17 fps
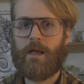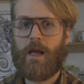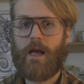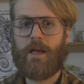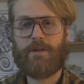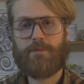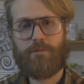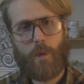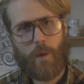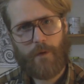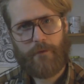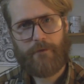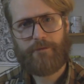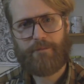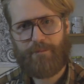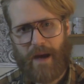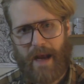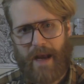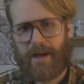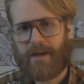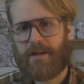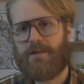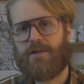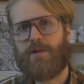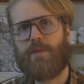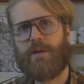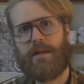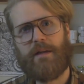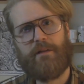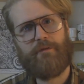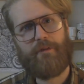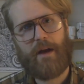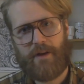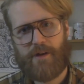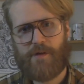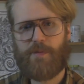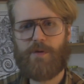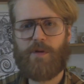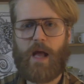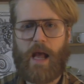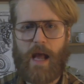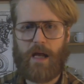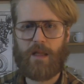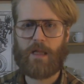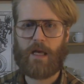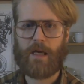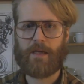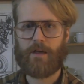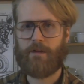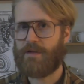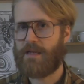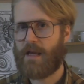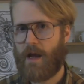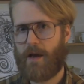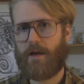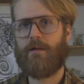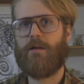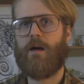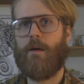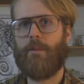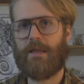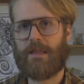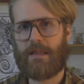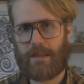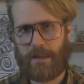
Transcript: has morphed back into an invaluable ally of the economic